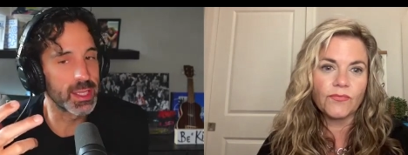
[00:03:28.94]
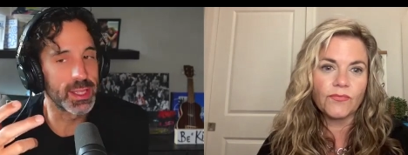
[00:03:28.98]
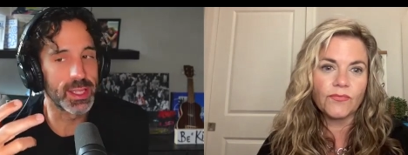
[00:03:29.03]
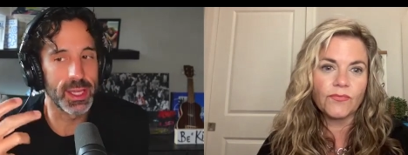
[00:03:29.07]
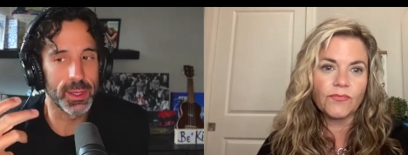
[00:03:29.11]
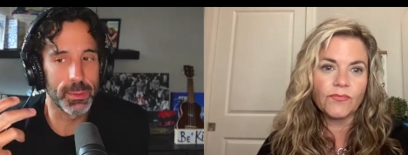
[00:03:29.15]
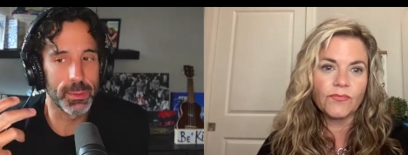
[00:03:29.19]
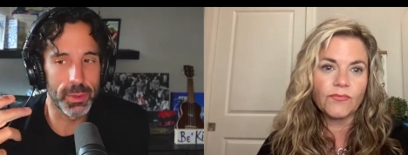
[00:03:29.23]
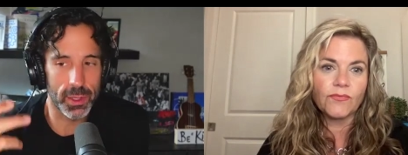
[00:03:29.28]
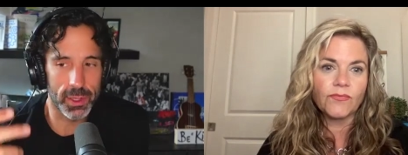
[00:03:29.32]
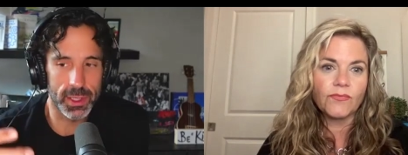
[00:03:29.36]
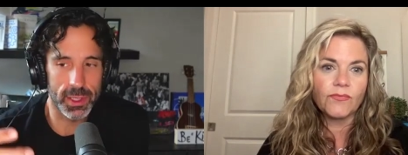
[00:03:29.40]
Speaker 1: the
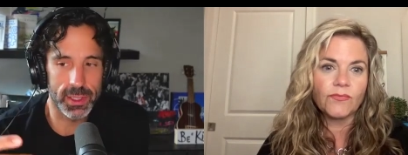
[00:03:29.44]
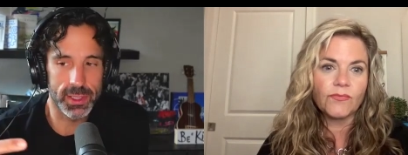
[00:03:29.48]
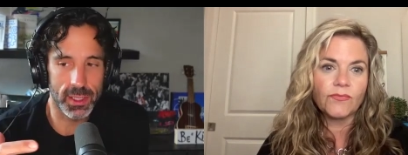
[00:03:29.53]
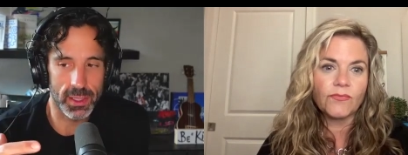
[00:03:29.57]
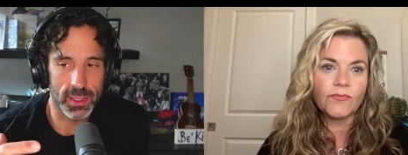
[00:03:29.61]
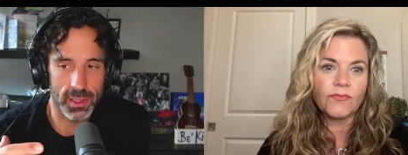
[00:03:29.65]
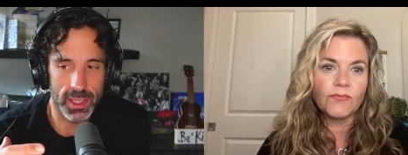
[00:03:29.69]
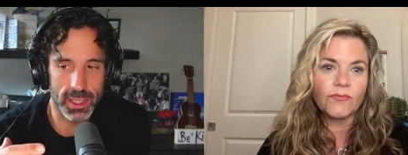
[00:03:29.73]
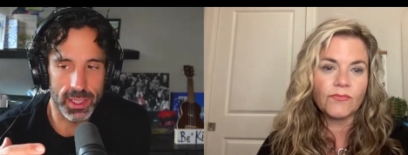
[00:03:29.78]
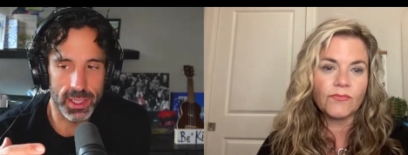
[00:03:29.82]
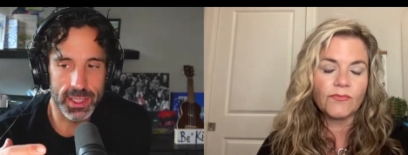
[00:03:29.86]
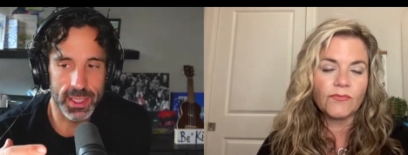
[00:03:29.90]
ability to
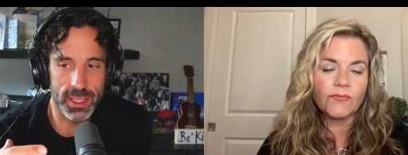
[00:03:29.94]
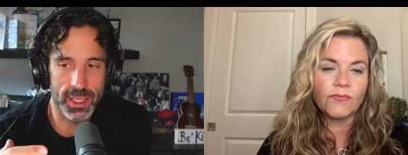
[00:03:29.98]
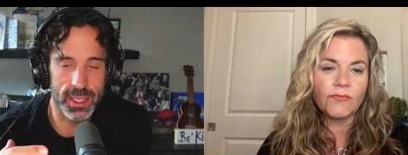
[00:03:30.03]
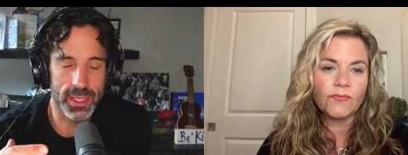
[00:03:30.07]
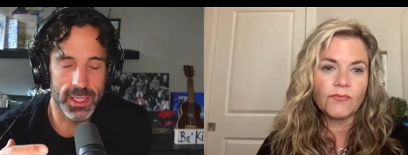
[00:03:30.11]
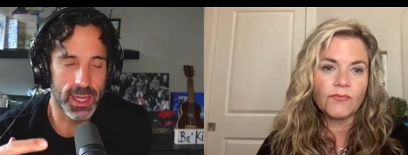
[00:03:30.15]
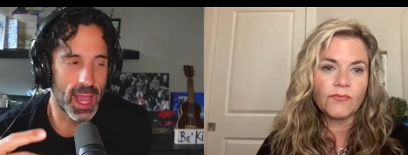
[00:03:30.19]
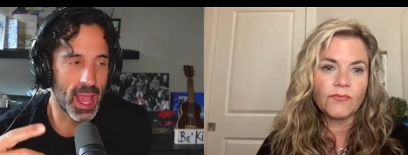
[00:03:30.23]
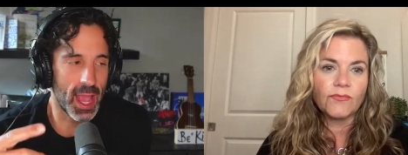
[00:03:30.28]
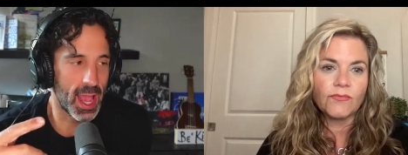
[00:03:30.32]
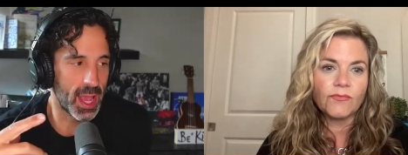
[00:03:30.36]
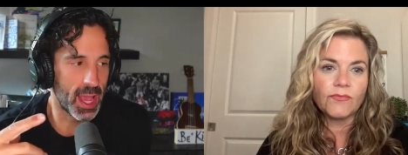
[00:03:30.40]

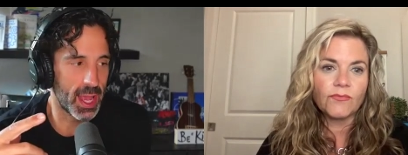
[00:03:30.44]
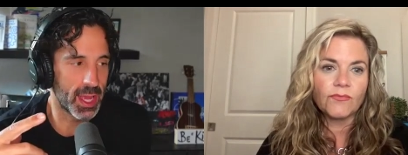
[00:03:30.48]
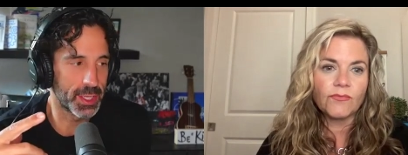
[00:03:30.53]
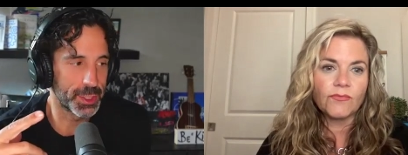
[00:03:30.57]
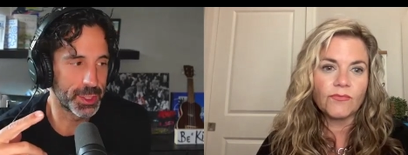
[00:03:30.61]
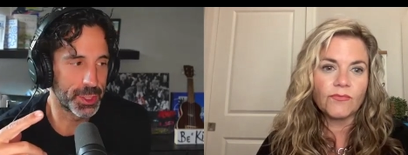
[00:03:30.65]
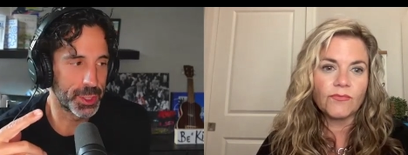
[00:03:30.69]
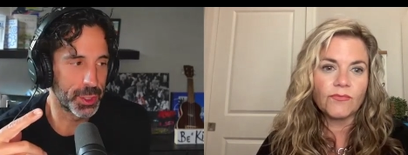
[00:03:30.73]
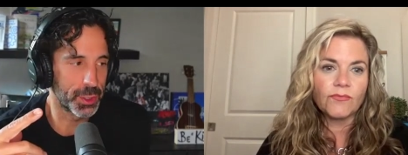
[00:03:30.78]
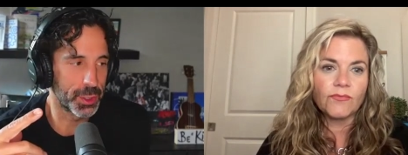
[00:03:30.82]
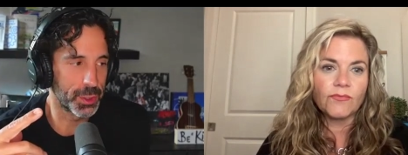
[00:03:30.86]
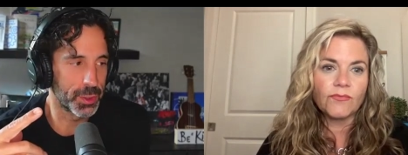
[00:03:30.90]
listen
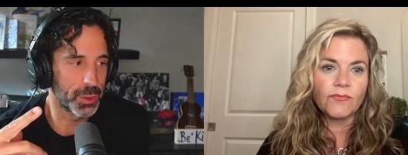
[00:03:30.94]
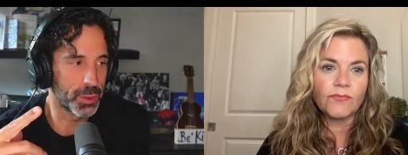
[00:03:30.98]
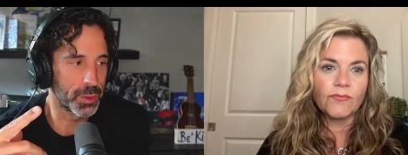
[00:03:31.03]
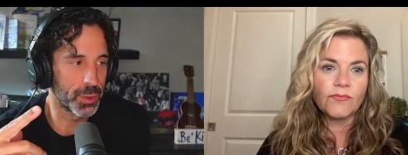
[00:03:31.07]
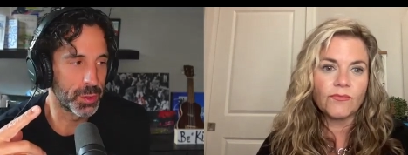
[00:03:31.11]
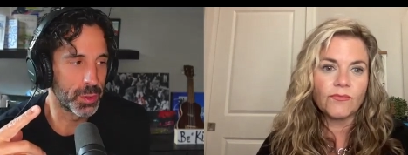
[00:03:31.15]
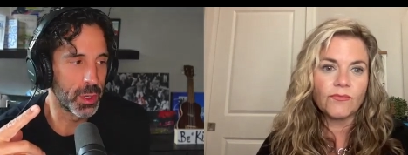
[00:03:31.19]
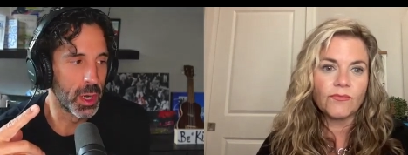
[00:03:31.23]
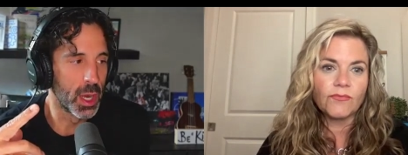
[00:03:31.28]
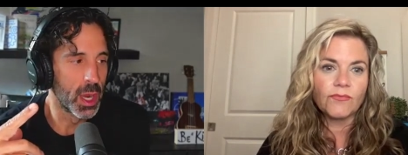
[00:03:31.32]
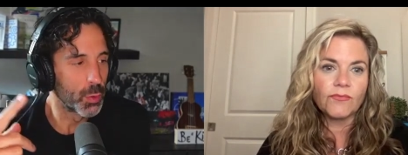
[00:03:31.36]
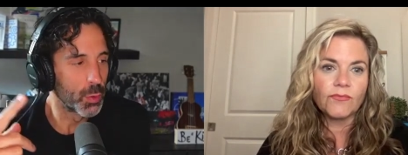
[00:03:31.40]
and
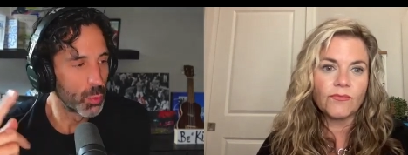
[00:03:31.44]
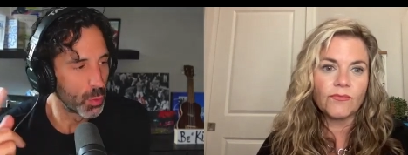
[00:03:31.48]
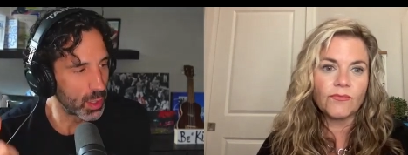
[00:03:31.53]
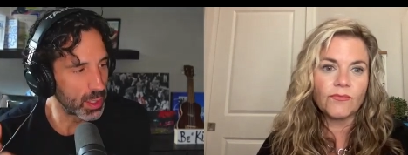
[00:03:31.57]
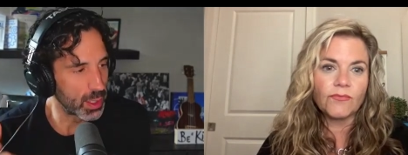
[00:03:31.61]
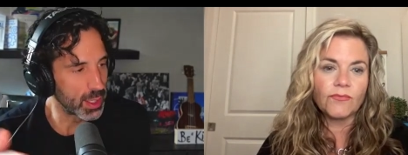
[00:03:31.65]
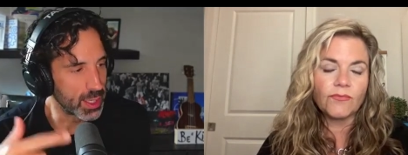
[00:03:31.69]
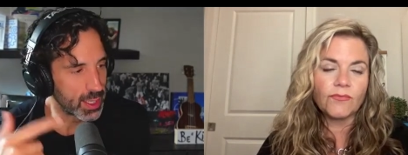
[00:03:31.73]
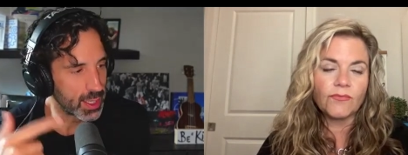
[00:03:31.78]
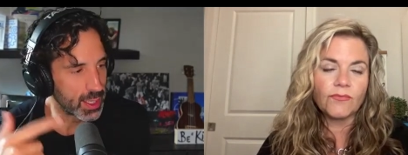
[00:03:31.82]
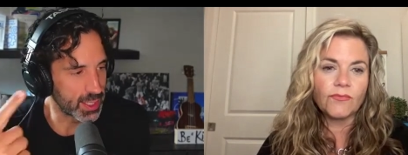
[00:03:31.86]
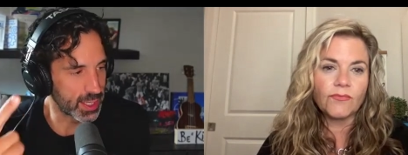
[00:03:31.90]
to
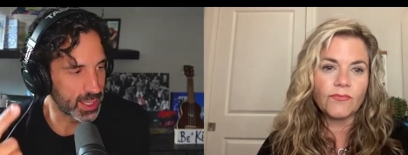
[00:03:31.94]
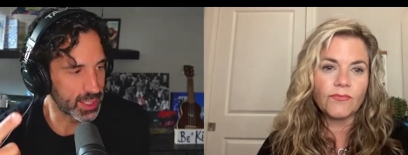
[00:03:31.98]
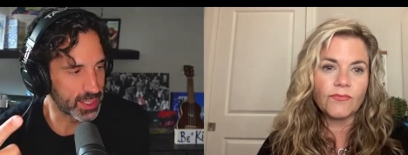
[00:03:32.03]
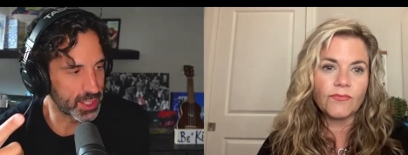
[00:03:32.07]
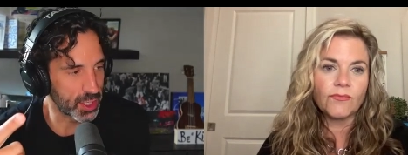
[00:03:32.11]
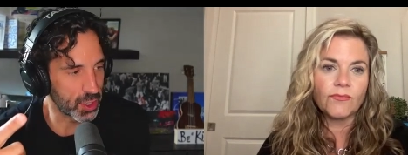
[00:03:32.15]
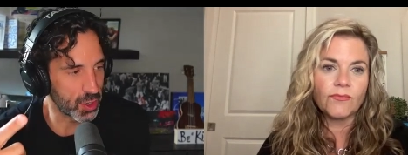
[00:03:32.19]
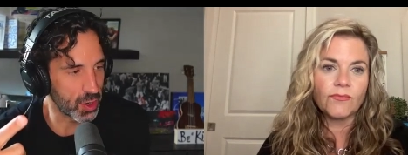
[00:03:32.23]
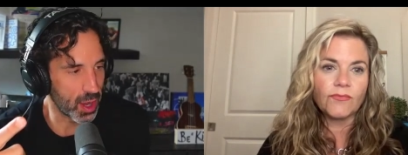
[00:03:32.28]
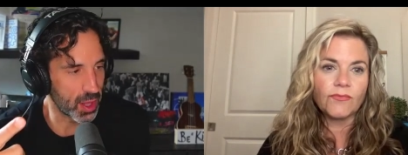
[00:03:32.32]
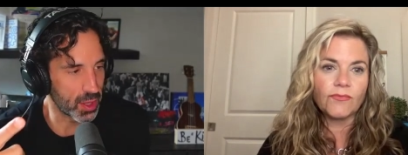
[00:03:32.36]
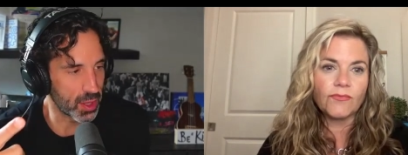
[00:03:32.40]
really
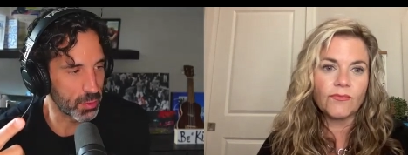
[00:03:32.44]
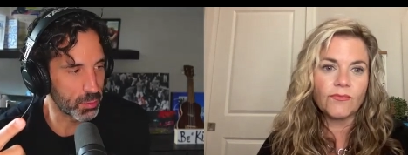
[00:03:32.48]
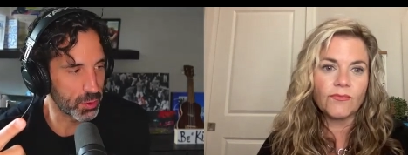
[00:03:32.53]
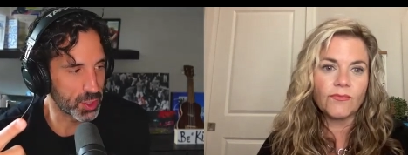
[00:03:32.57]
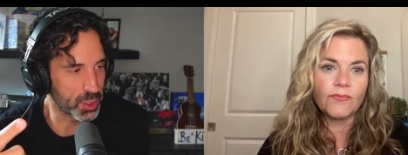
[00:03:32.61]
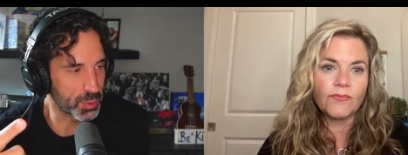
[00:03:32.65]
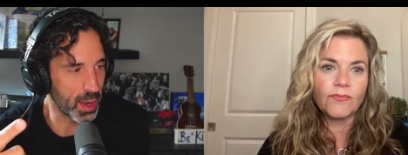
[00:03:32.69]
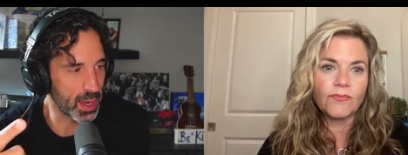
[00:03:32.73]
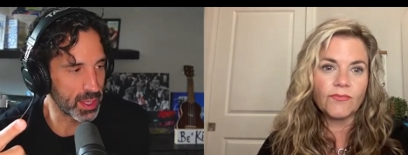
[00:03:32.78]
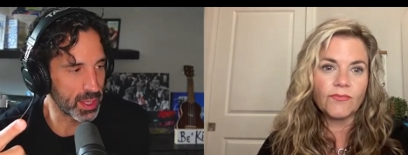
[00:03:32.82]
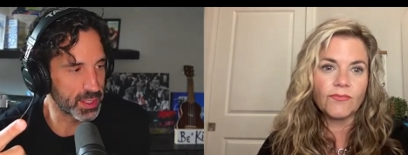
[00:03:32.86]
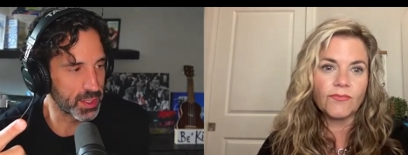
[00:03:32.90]
consider other
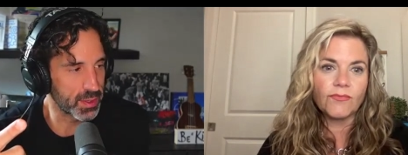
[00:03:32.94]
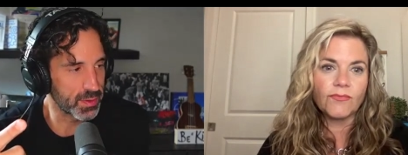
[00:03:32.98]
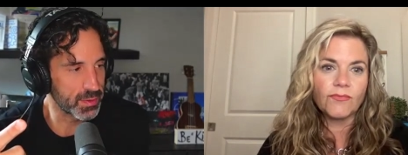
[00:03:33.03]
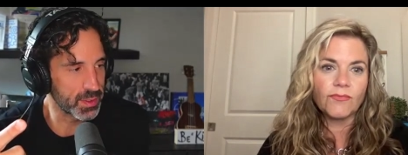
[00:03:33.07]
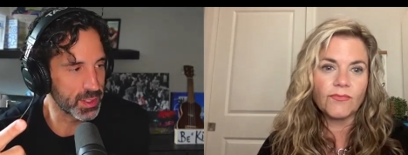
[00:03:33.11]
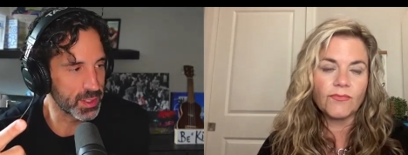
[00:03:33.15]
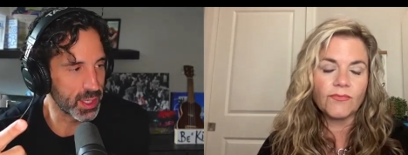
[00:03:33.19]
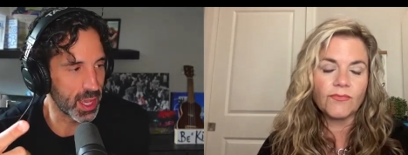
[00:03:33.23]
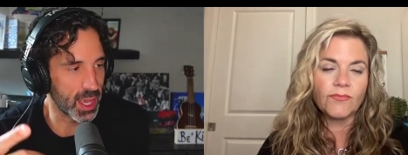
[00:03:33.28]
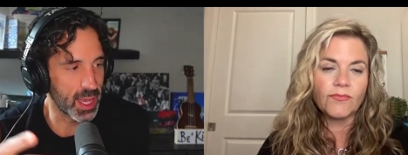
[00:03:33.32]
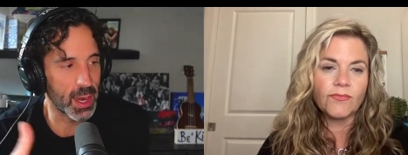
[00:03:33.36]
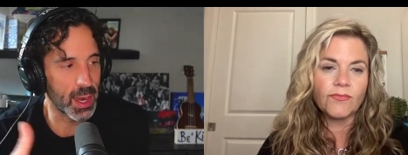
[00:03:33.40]
perspectives, and